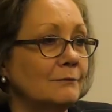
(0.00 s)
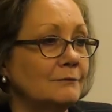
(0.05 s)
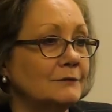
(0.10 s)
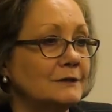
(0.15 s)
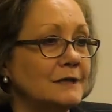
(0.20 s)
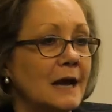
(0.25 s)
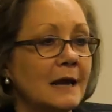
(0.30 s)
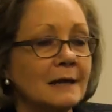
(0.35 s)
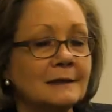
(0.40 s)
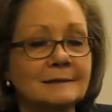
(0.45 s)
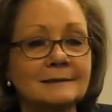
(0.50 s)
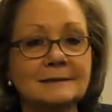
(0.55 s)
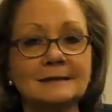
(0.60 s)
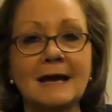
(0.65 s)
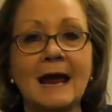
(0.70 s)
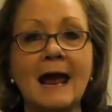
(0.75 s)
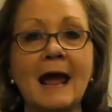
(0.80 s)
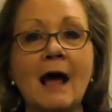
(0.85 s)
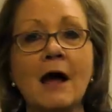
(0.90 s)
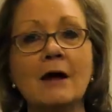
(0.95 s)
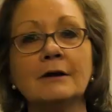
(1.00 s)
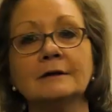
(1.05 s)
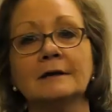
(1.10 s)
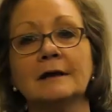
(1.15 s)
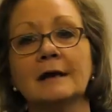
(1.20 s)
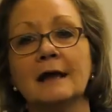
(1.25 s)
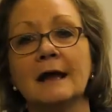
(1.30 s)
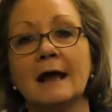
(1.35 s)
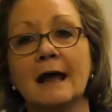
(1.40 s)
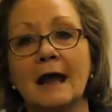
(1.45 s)
text out,
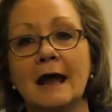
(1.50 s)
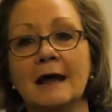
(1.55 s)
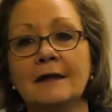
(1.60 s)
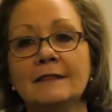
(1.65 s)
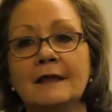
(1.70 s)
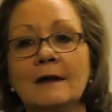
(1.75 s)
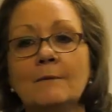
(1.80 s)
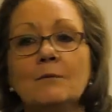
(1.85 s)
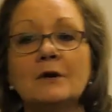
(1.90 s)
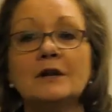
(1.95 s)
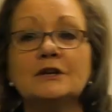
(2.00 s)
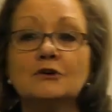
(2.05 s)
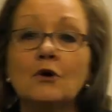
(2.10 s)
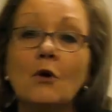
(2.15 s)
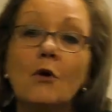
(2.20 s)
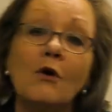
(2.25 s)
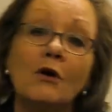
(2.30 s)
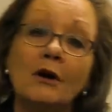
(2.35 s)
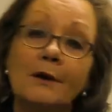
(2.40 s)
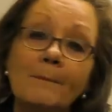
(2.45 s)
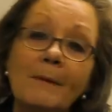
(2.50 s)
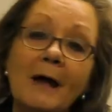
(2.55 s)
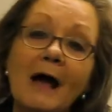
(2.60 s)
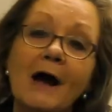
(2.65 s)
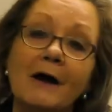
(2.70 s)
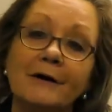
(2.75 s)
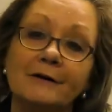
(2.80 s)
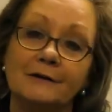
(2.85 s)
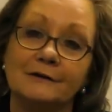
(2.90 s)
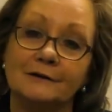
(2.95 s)
and then we talk
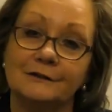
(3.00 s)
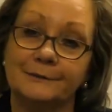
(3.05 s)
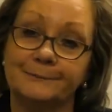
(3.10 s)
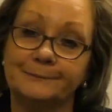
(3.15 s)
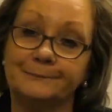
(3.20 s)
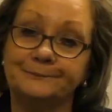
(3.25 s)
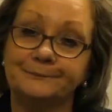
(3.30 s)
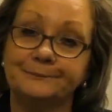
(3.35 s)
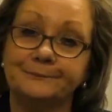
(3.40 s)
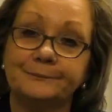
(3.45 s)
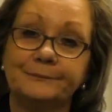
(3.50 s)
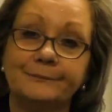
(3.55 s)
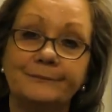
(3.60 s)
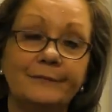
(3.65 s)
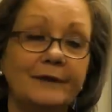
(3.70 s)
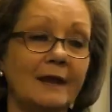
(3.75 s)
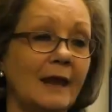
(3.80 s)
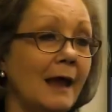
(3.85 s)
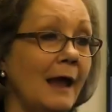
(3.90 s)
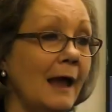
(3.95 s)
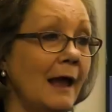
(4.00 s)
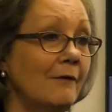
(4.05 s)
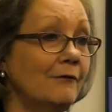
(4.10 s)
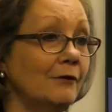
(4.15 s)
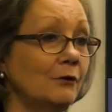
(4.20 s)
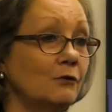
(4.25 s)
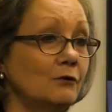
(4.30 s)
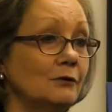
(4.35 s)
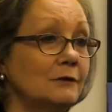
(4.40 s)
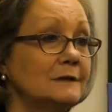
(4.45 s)
about it.
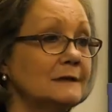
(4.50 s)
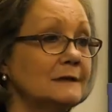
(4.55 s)
Have a good